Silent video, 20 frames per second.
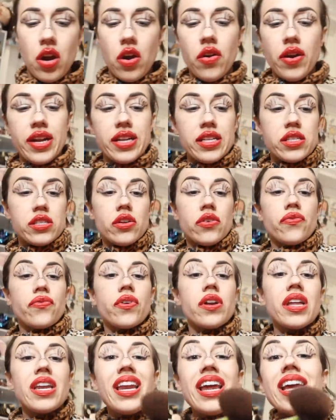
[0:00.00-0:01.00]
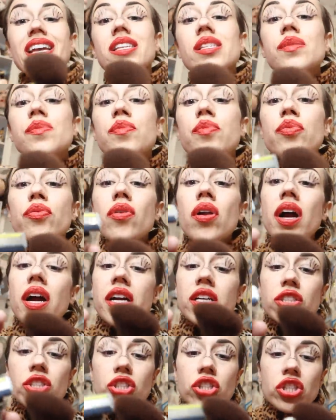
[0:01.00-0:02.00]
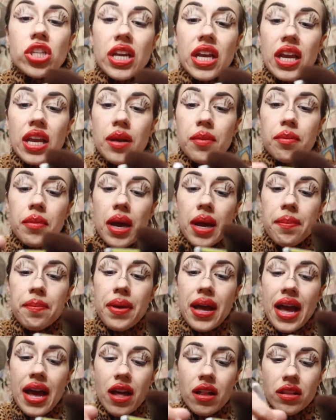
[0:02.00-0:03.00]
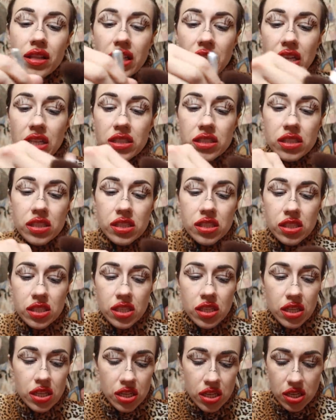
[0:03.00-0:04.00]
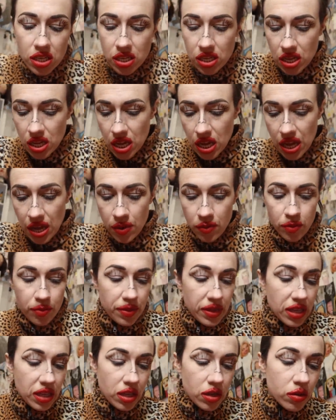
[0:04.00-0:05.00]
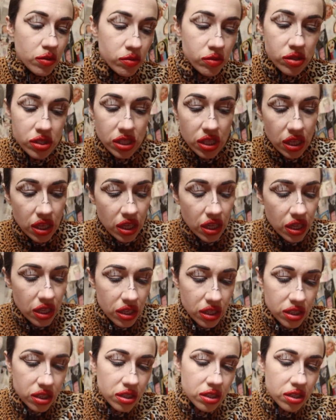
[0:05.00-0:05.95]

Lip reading: Alright, so for the next brush in my palette, I will be using,